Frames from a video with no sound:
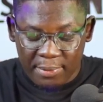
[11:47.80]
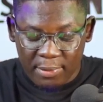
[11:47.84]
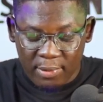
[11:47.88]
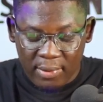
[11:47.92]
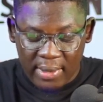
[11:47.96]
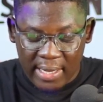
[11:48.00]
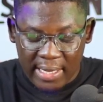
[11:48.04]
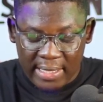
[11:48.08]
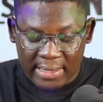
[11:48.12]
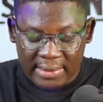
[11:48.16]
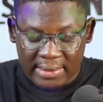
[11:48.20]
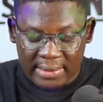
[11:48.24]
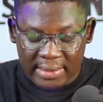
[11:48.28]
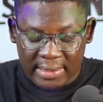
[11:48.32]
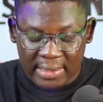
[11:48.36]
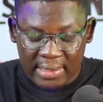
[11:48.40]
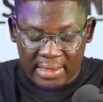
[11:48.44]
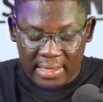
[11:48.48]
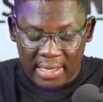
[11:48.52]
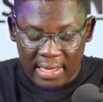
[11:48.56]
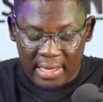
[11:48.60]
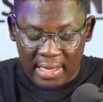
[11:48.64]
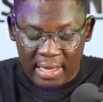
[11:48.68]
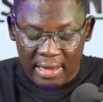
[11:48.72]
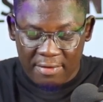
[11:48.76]
why is it
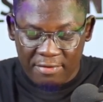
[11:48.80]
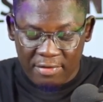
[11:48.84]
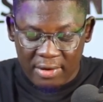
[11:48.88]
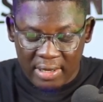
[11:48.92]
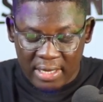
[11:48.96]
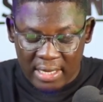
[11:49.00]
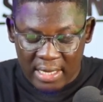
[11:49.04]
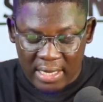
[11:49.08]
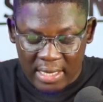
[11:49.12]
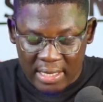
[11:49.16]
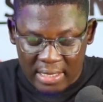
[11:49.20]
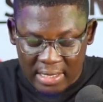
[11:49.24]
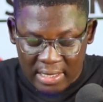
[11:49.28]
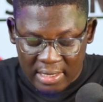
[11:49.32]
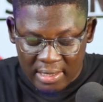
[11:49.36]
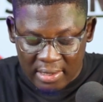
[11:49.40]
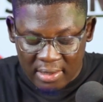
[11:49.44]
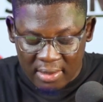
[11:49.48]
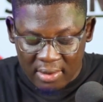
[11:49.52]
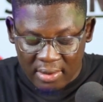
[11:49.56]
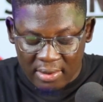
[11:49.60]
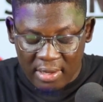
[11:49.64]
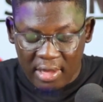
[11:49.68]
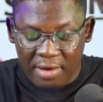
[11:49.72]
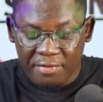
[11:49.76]
that every
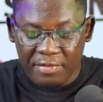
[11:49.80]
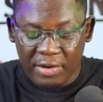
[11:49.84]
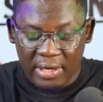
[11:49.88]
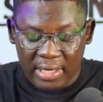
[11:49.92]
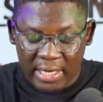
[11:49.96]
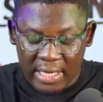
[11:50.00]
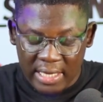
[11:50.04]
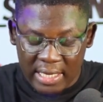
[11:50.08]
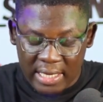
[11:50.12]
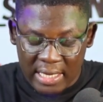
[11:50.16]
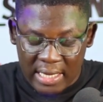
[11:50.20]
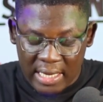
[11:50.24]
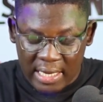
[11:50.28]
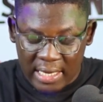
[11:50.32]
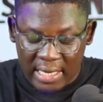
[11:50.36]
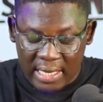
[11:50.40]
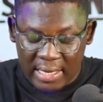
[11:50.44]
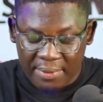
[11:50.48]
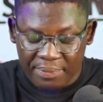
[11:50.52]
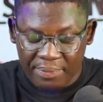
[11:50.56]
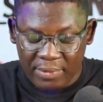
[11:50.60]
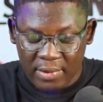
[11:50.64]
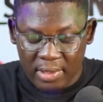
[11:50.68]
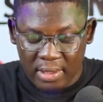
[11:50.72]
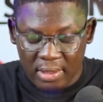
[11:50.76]
day
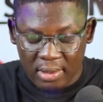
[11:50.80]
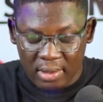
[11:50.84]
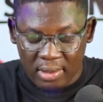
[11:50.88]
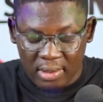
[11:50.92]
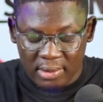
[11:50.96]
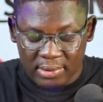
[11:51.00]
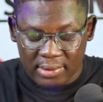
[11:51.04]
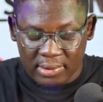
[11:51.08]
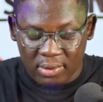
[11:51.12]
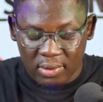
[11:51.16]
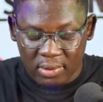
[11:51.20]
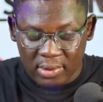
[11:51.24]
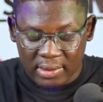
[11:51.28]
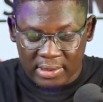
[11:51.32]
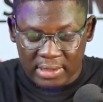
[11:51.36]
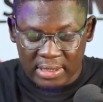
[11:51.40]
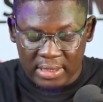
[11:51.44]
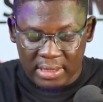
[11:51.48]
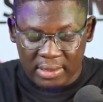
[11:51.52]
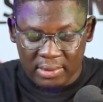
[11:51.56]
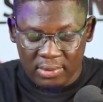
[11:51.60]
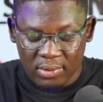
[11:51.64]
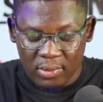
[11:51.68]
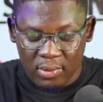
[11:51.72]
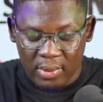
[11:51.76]
Ghana is
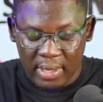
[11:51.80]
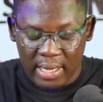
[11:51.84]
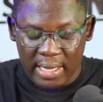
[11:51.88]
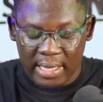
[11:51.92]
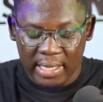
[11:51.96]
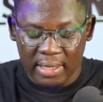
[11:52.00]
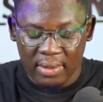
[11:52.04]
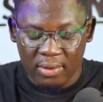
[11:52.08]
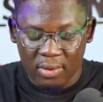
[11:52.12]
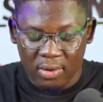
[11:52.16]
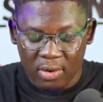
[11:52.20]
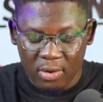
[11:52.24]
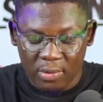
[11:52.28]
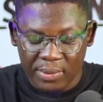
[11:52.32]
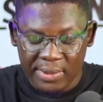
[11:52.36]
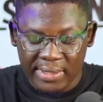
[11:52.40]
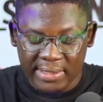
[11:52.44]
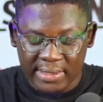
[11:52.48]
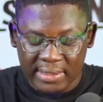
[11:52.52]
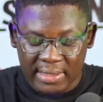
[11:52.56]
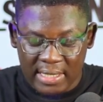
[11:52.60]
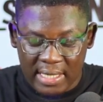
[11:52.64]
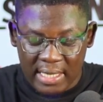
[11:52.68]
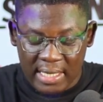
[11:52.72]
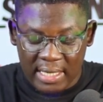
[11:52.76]
losing? Why?
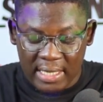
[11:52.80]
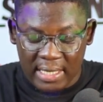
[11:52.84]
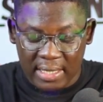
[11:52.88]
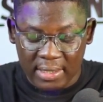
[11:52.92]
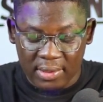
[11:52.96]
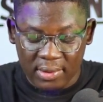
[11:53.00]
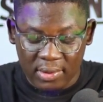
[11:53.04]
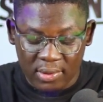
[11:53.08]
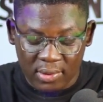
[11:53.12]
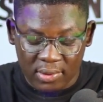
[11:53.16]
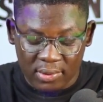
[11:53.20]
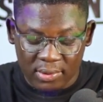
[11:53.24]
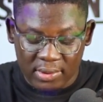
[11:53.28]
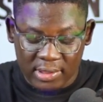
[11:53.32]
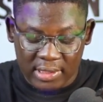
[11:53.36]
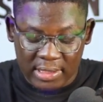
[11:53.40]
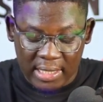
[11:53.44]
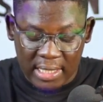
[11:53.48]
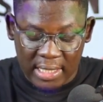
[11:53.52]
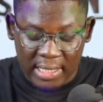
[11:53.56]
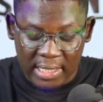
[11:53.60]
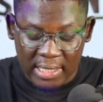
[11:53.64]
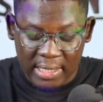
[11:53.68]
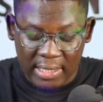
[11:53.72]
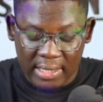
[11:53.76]
Always Ghana. Oh,
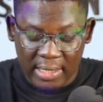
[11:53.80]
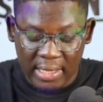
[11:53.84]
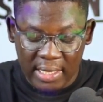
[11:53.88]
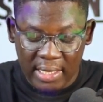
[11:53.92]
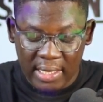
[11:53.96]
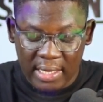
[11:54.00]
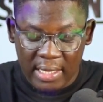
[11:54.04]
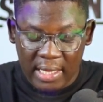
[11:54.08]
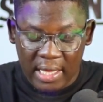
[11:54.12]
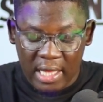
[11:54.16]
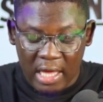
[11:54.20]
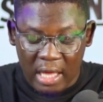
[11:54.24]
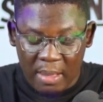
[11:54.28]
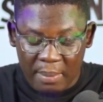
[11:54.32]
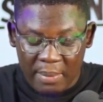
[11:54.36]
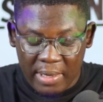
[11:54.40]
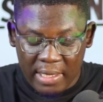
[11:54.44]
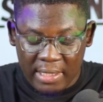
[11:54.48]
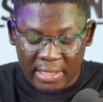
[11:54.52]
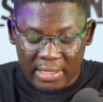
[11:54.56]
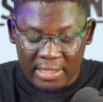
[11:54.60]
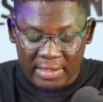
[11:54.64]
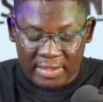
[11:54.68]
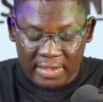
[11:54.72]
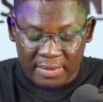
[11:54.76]
Charlie.
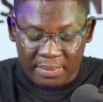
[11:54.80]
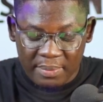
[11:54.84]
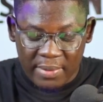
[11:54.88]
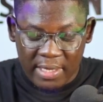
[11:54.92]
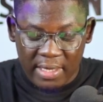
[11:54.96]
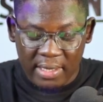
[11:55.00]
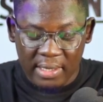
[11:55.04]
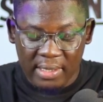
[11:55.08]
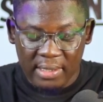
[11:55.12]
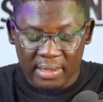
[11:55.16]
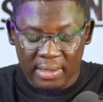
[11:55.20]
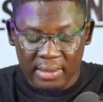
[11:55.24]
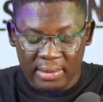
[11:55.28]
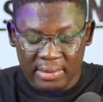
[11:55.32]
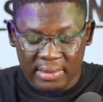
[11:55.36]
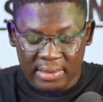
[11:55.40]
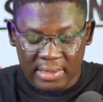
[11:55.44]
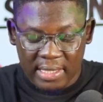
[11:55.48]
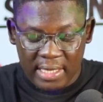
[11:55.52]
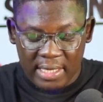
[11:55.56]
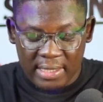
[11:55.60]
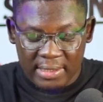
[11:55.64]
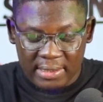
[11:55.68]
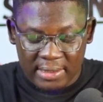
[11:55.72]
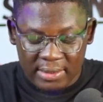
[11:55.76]
Ahmed Ismail
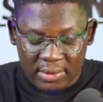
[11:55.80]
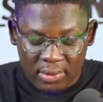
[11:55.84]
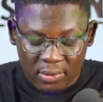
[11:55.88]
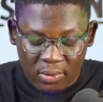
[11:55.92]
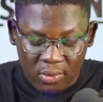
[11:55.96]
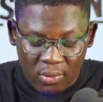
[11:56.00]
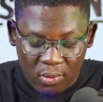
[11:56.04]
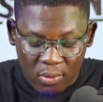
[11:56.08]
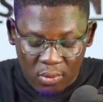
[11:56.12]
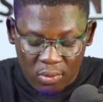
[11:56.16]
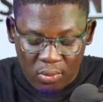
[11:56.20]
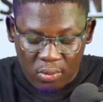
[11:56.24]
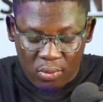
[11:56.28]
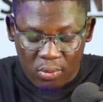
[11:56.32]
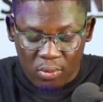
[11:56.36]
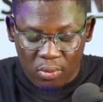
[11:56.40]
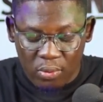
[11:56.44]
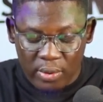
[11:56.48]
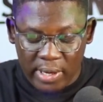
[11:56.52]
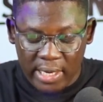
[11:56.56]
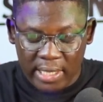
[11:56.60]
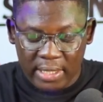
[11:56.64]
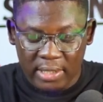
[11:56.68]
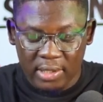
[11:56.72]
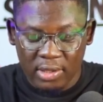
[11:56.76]
says,
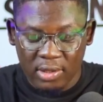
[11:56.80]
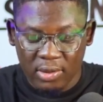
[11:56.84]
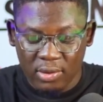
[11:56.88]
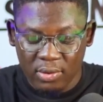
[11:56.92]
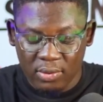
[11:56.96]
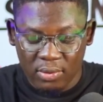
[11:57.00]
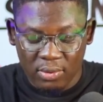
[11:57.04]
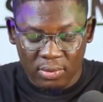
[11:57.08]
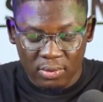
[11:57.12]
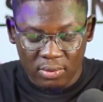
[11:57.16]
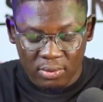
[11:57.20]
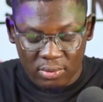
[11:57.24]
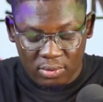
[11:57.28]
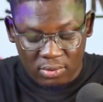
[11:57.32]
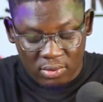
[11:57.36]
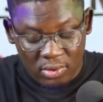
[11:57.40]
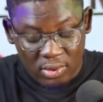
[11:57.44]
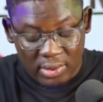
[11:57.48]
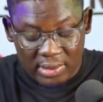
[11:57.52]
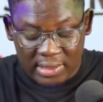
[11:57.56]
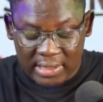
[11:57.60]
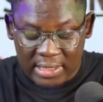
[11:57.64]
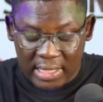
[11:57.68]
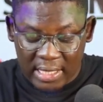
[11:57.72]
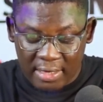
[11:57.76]
when you
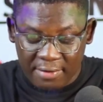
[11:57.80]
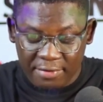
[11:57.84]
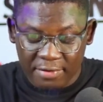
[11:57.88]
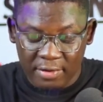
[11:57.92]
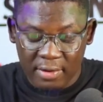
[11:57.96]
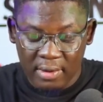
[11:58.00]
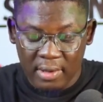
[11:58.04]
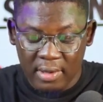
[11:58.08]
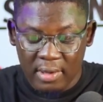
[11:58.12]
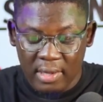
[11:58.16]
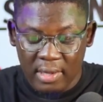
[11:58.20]
don't have